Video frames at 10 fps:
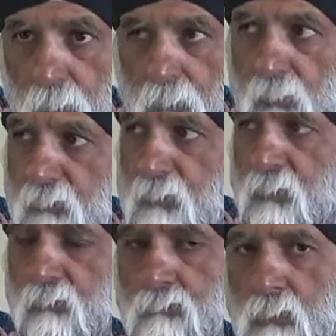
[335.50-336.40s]
This
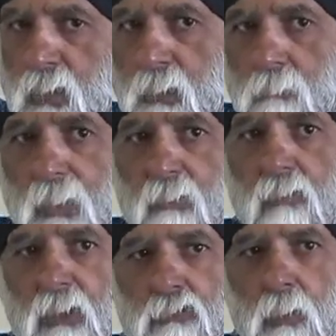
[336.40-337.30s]
is a really big
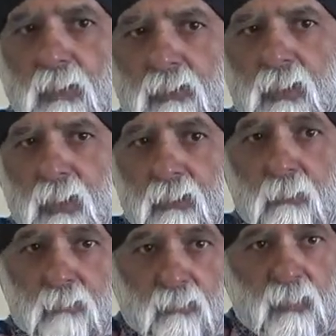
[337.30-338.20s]
graduation in
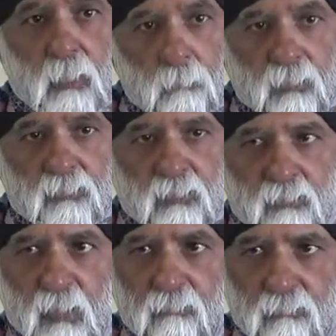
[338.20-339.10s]
terms of numbers
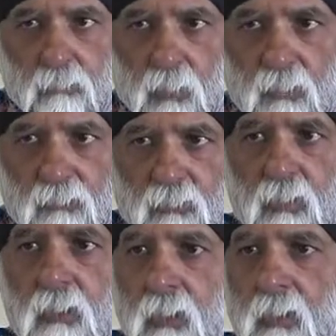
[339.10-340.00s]
itself for us.
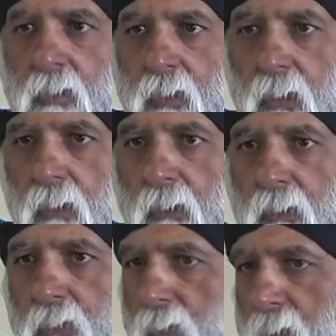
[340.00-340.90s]

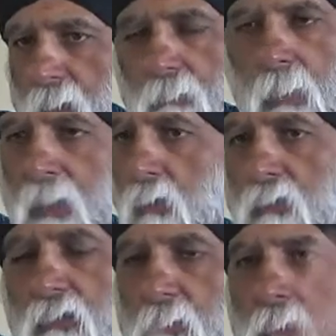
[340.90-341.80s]
It might
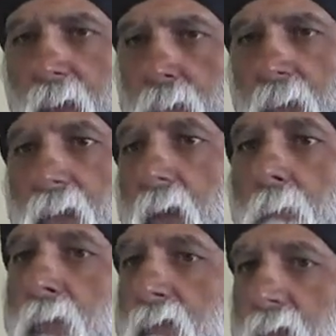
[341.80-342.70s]
not seem like big
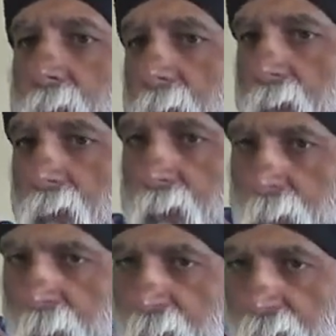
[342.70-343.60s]
numbers compared to other
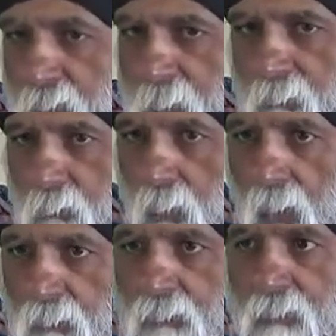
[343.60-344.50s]
places, but for
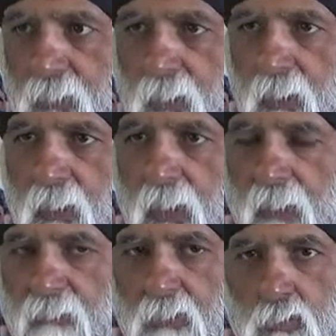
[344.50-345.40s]
us,
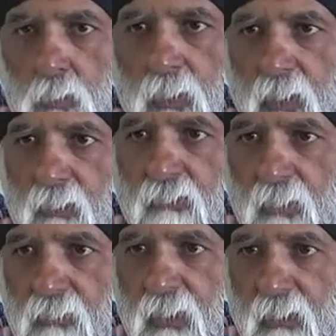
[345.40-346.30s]
having
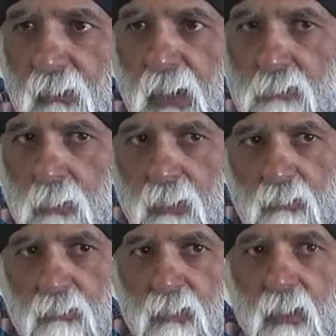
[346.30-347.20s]
270
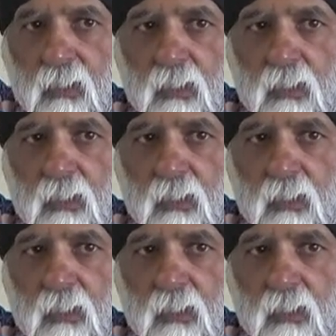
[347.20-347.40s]
graduates